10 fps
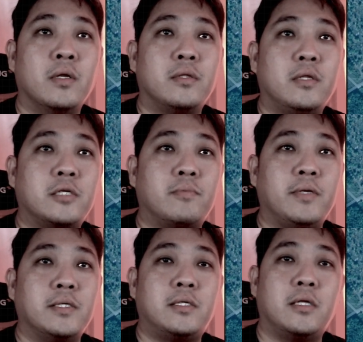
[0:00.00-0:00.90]
this
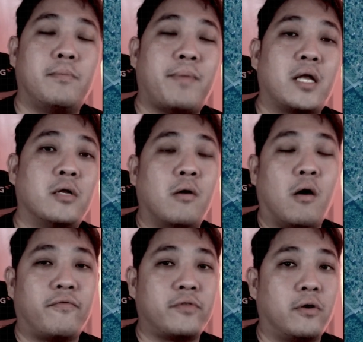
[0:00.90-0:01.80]
means the Battle
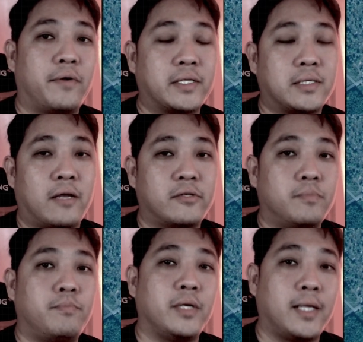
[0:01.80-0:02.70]
of TORETSK has
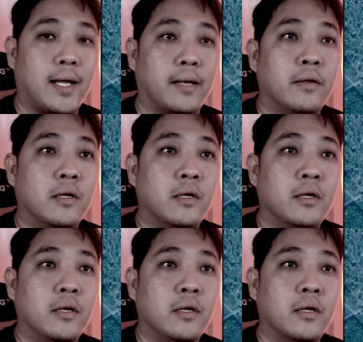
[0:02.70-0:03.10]
begun.